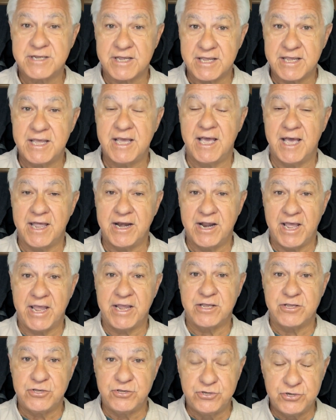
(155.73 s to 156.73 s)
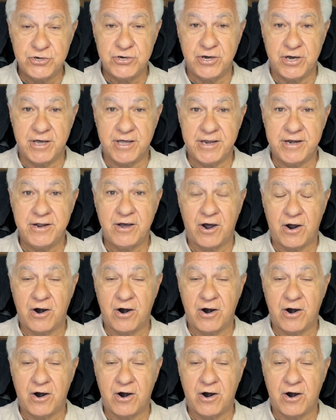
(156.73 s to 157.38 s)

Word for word: to get a good